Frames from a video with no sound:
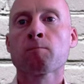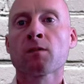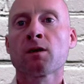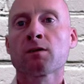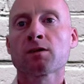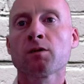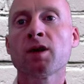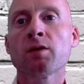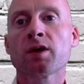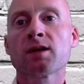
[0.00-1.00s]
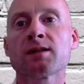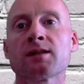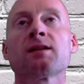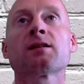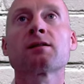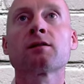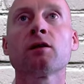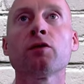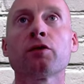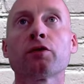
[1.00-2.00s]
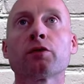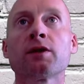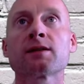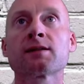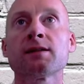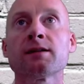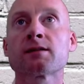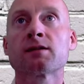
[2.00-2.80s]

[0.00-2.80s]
so here we can see it's gone through this list